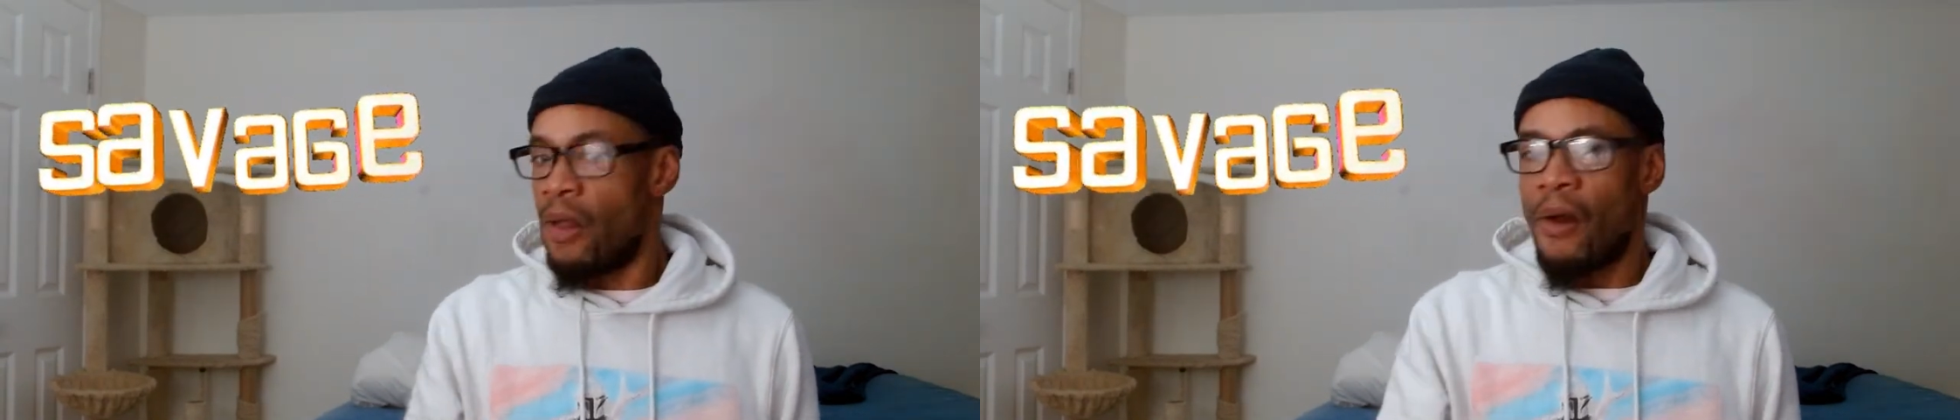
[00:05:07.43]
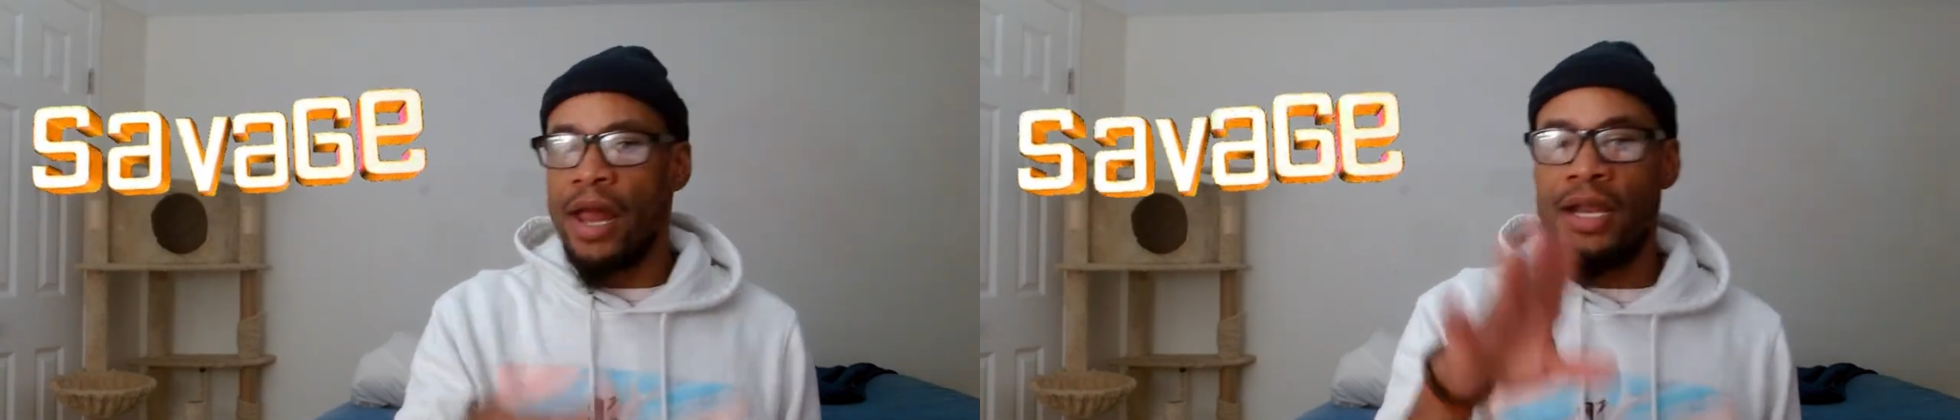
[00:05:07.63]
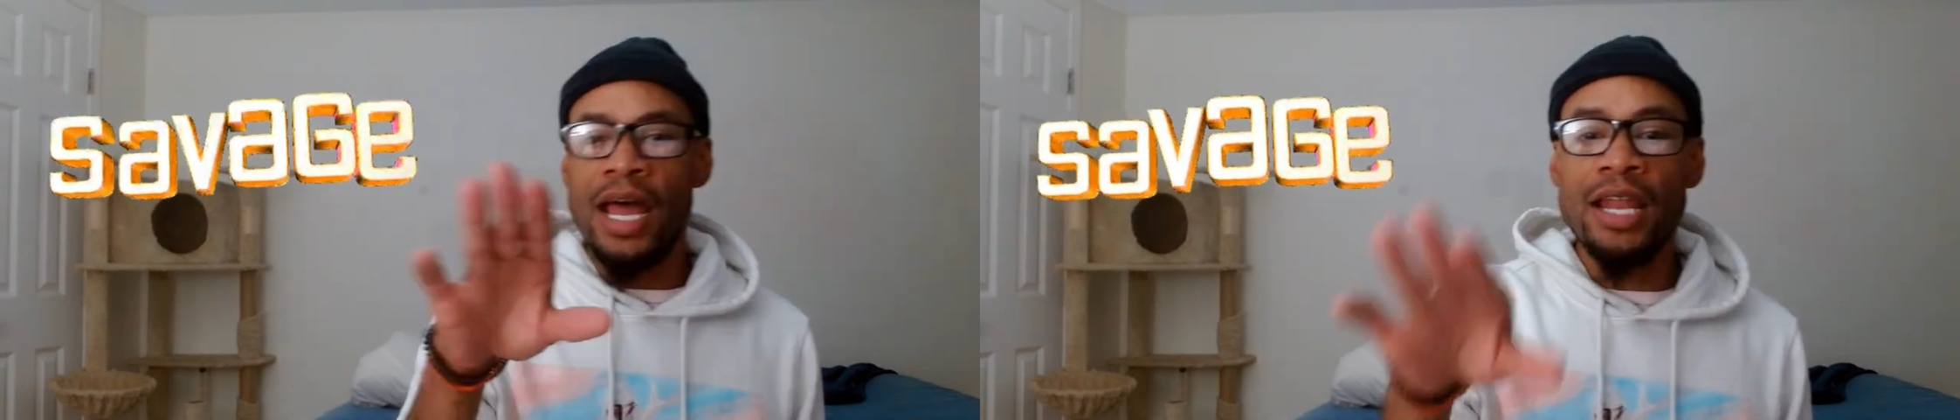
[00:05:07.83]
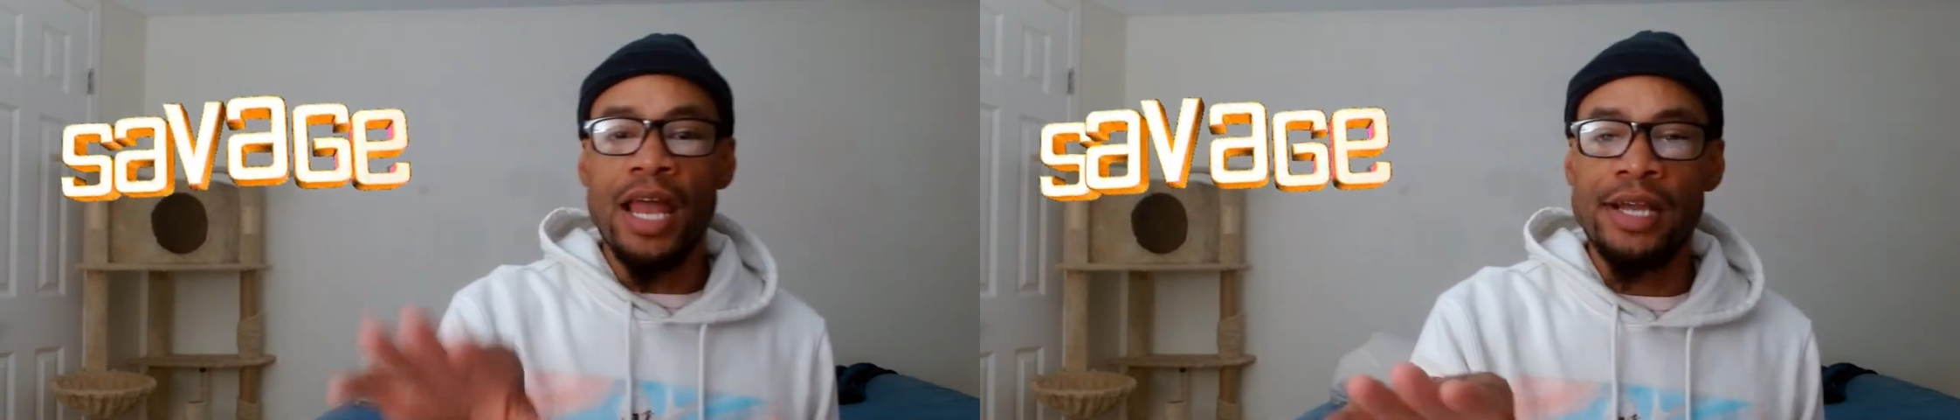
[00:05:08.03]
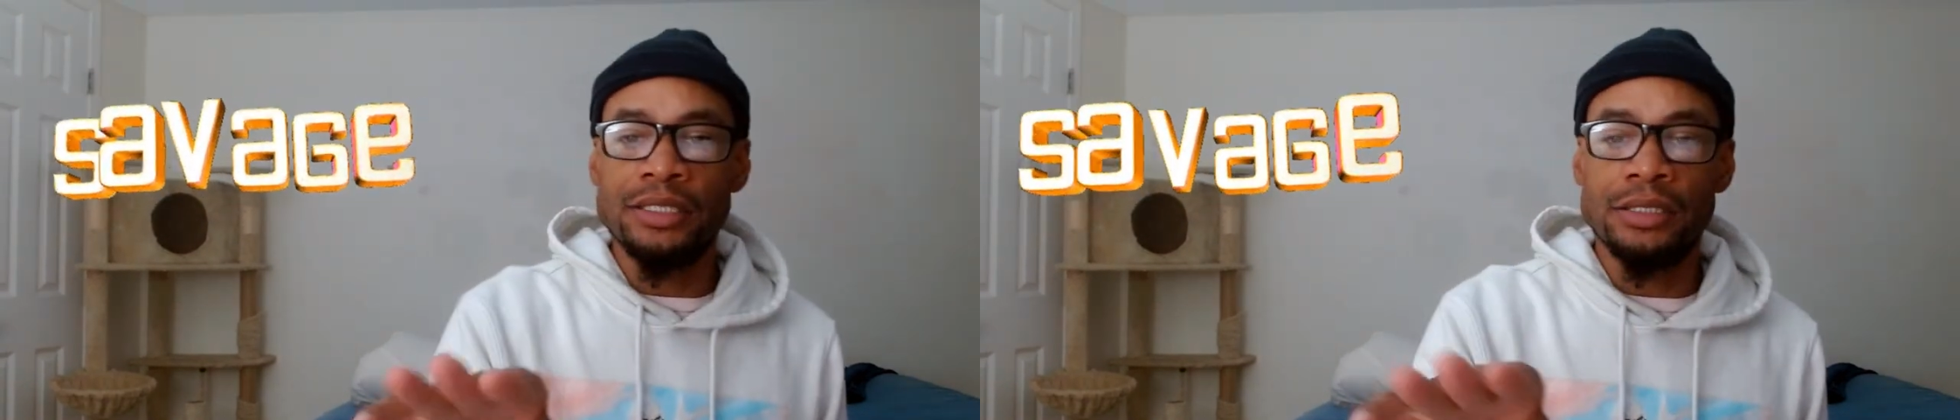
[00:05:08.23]
And not
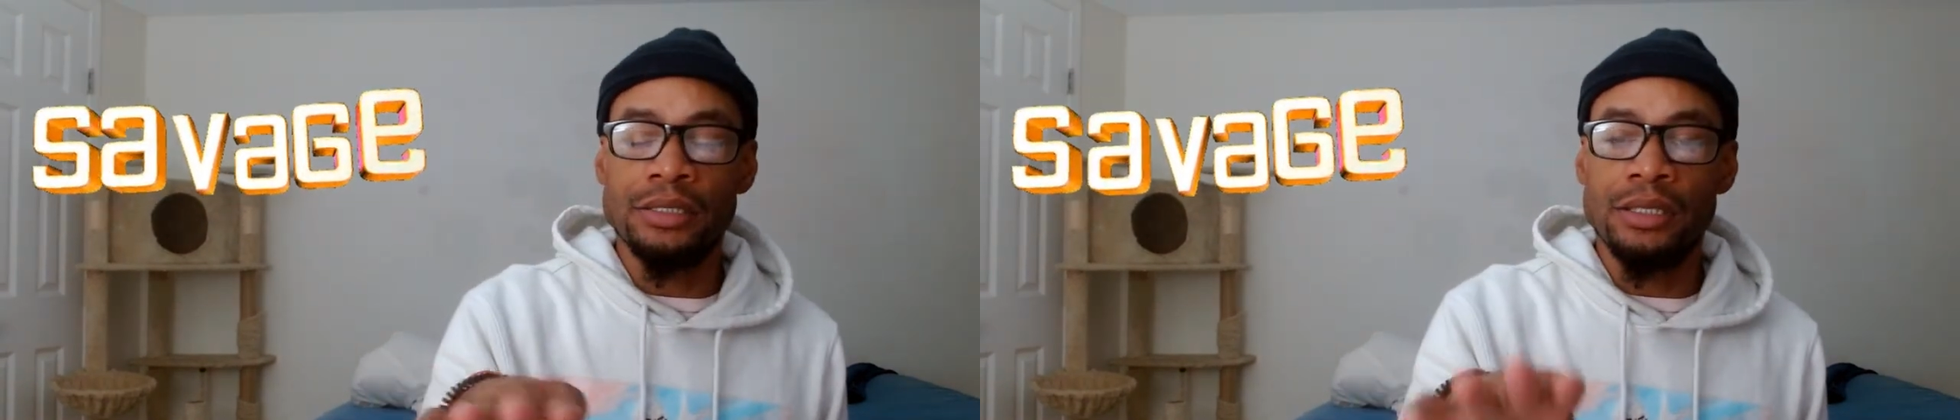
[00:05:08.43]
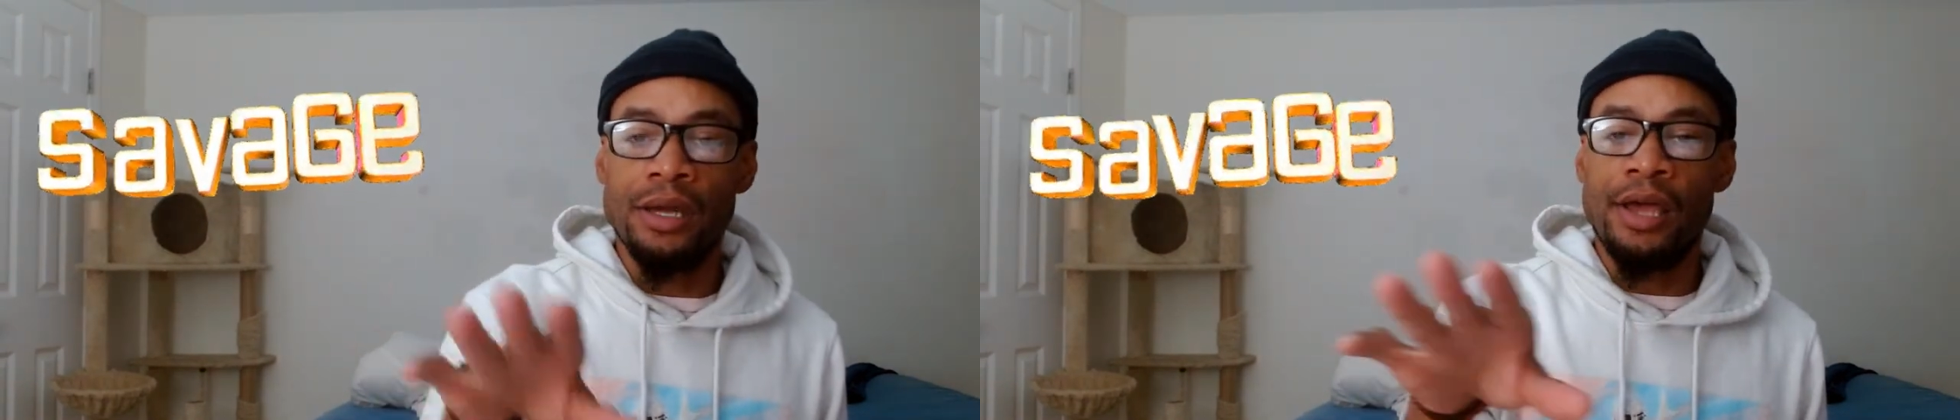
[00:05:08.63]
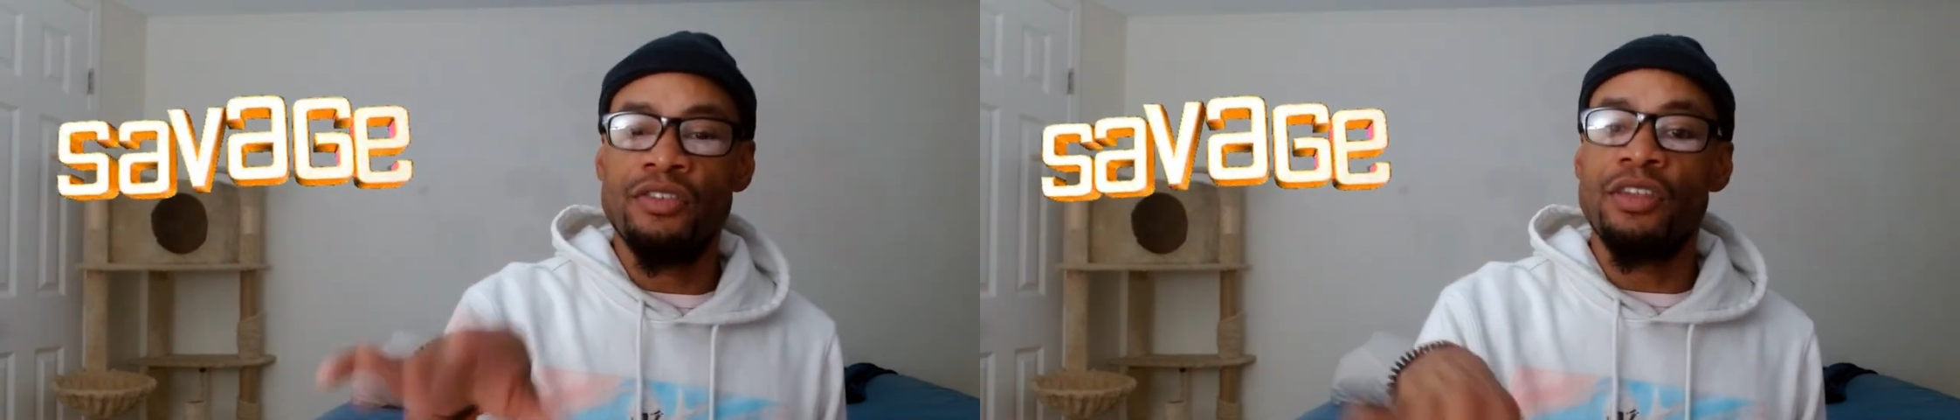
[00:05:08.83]
like it's